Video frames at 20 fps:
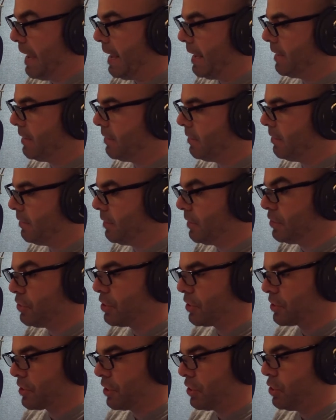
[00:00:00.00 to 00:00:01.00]
and in
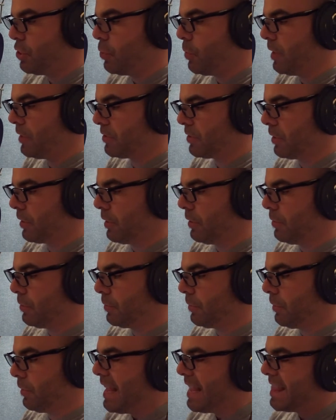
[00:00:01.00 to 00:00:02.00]
just the U.S.
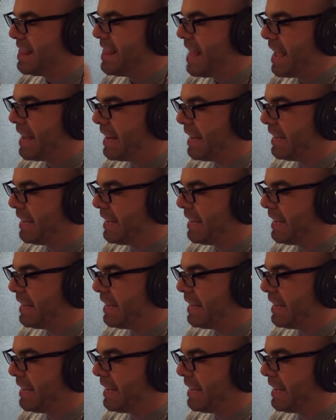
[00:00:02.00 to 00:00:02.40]
alone, that